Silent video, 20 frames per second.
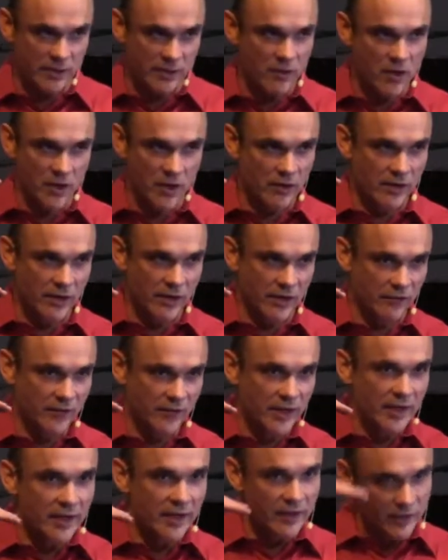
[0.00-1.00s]
won't go out of.
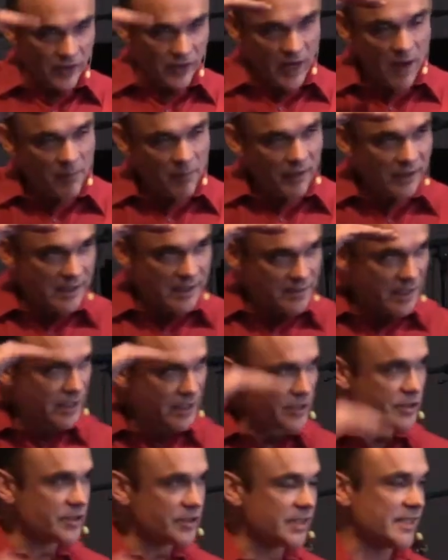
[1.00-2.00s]
The upper limit
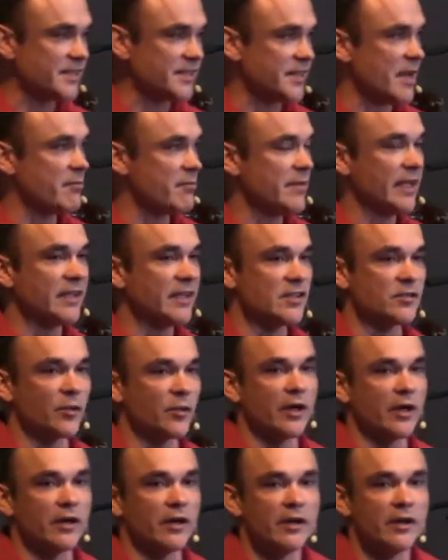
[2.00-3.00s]
is usually set because
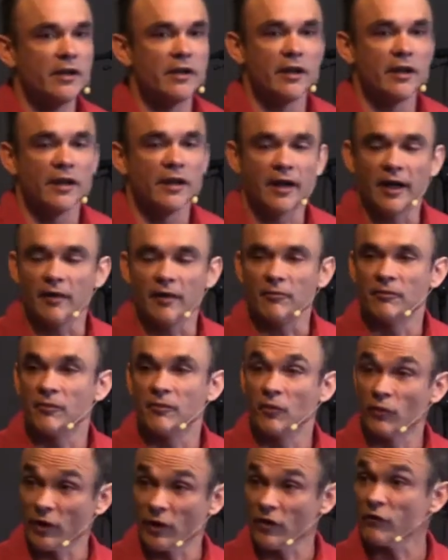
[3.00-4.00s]
we're, um,
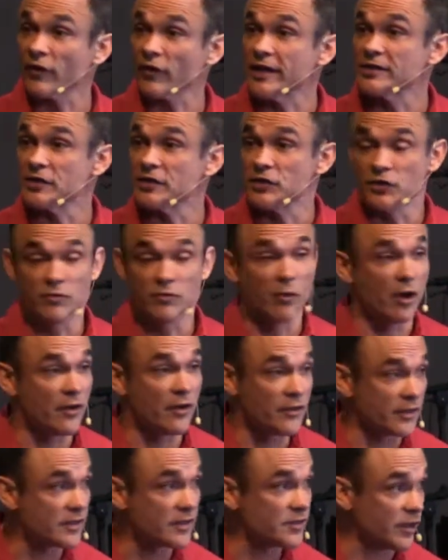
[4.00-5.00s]
we're afraid to do more
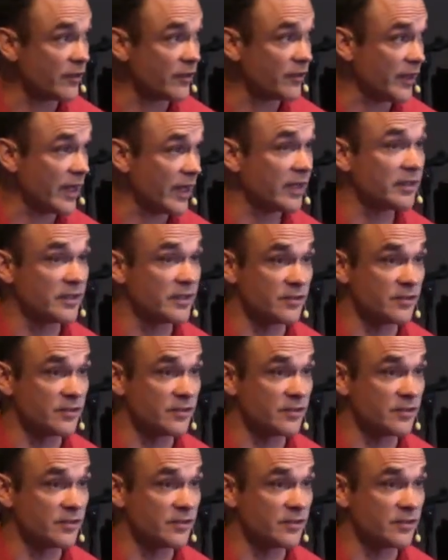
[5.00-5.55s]
than a certain thing because